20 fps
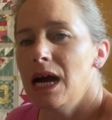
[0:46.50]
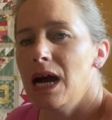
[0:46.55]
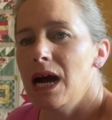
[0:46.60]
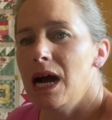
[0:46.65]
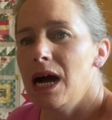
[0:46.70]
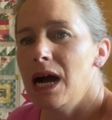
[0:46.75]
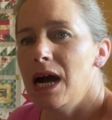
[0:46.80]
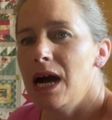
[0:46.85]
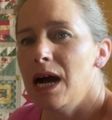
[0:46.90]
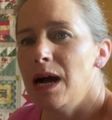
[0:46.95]

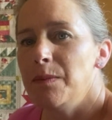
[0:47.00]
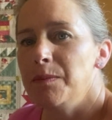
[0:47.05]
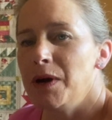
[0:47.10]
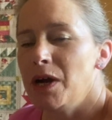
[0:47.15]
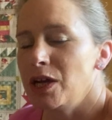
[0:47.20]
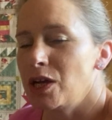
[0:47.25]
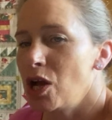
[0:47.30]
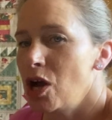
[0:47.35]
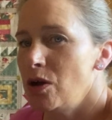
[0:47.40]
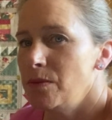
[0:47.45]

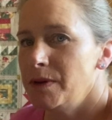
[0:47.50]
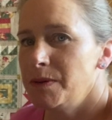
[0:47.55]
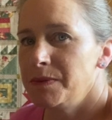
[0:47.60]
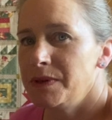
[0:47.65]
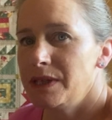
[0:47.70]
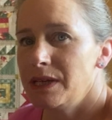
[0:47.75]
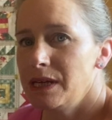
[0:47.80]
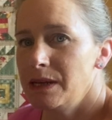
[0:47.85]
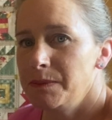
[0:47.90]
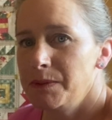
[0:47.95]
I can't remember
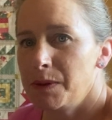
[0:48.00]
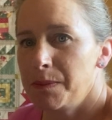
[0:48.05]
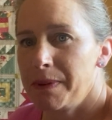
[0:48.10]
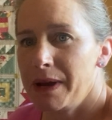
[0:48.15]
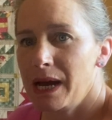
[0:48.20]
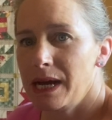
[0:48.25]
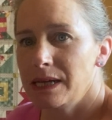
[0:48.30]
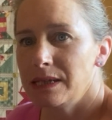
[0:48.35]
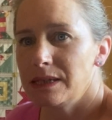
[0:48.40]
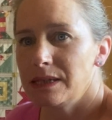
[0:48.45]
the name of the
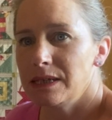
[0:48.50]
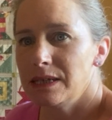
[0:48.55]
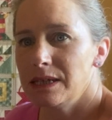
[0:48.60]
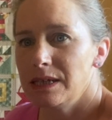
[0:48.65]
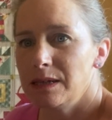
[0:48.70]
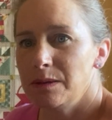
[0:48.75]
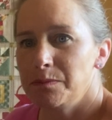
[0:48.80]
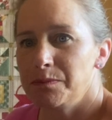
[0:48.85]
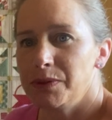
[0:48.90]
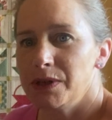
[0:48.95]

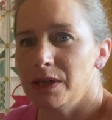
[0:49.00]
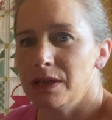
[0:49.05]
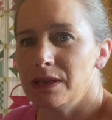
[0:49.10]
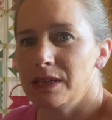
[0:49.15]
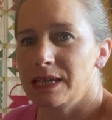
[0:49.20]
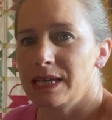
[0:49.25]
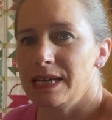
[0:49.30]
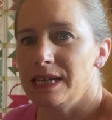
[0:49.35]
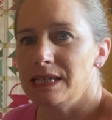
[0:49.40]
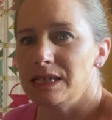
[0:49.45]
pattern, but the
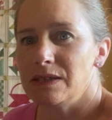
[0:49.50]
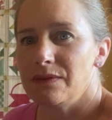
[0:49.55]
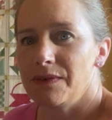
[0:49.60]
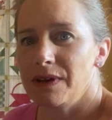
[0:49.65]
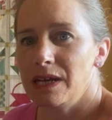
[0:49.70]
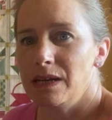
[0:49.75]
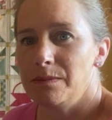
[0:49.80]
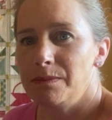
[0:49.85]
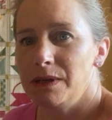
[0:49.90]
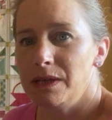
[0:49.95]
kit's
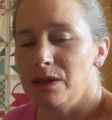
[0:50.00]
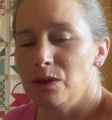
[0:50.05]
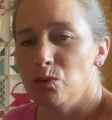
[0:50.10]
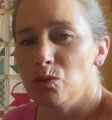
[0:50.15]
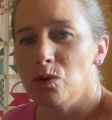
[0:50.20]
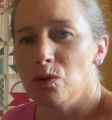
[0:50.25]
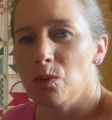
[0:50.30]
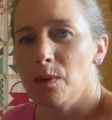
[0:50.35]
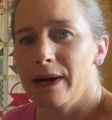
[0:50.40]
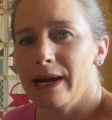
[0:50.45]
available in the
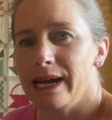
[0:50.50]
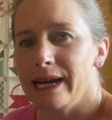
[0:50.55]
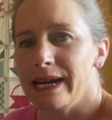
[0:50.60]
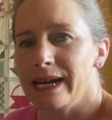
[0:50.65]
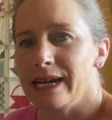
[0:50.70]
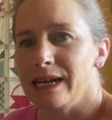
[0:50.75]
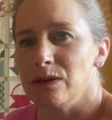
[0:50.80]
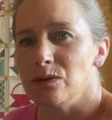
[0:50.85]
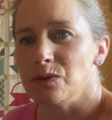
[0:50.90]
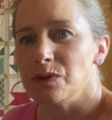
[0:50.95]
Wool
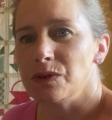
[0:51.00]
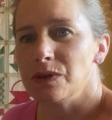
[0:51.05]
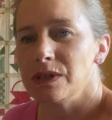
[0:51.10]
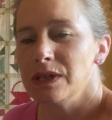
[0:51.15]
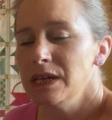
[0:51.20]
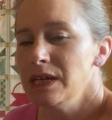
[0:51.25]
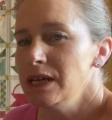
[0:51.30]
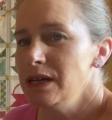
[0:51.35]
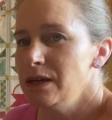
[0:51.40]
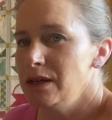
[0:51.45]
Warehouse.
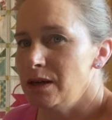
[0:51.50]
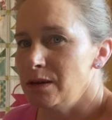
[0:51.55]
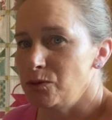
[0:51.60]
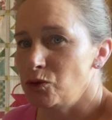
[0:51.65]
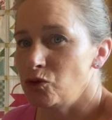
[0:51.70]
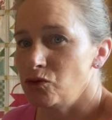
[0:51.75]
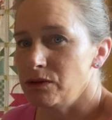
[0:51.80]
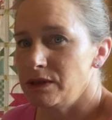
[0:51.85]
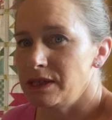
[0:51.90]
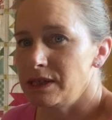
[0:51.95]
I'm
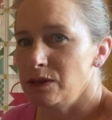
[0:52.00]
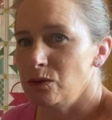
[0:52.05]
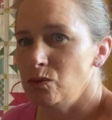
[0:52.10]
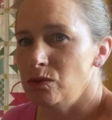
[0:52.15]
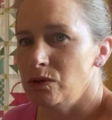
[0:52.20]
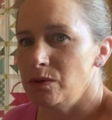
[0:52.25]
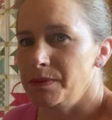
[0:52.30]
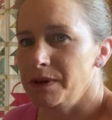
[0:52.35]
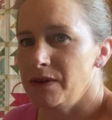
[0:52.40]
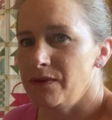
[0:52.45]
sure it still
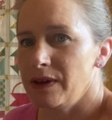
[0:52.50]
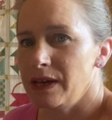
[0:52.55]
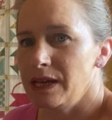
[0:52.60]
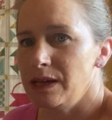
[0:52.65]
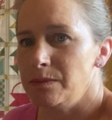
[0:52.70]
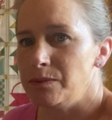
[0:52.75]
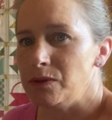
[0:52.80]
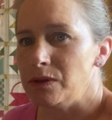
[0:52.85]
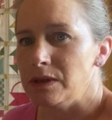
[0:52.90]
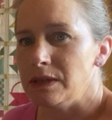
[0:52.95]
will be
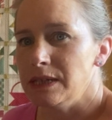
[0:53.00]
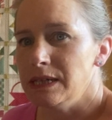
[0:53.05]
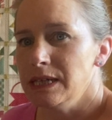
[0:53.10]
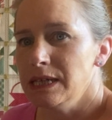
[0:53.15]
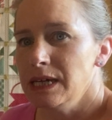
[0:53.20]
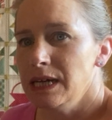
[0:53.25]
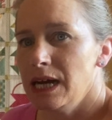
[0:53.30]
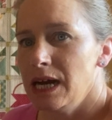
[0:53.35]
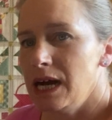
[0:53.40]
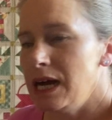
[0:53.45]
available.
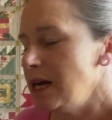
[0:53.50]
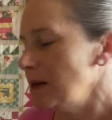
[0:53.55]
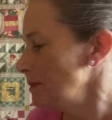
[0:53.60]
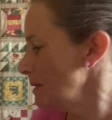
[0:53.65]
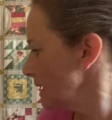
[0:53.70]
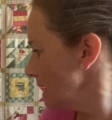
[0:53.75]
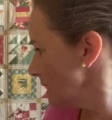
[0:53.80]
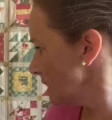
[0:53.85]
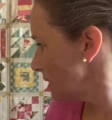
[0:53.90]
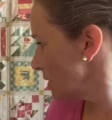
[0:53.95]

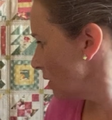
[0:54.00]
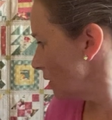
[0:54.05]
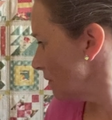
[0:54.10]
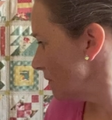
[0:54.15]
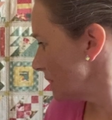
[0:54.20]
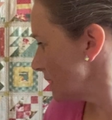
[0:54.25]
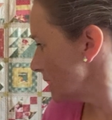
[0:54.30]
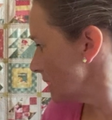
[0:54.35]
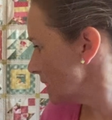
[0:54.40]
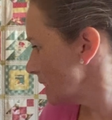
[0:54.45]
It's
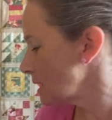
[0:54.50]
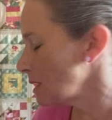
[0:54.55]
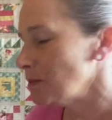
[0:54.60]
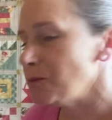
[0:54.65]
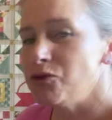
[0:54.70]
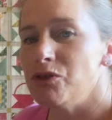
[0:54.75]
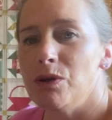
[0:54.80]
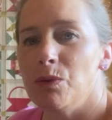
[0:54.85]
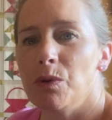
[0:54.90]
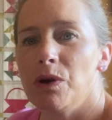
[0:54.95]
obviously a
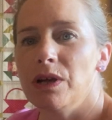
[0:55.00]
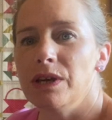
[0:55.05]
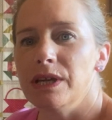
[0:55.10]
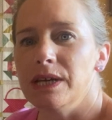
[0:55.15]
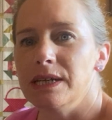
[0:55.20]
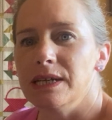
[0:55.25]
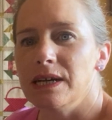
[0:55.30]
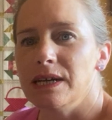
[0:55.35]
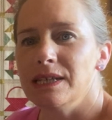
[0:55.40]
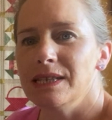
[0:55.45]
summery one,
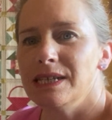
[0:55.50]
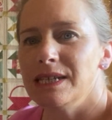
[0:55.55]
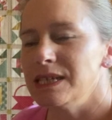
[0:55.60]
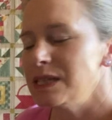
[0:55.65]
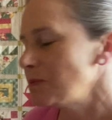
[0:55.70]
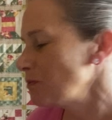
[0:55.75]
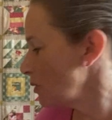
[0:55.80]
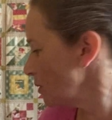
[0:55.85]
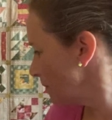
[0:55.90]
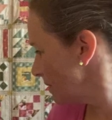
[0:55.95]
and I think
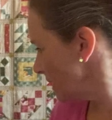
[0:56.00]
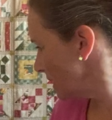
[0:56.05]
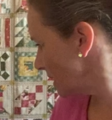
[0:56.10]
it's probably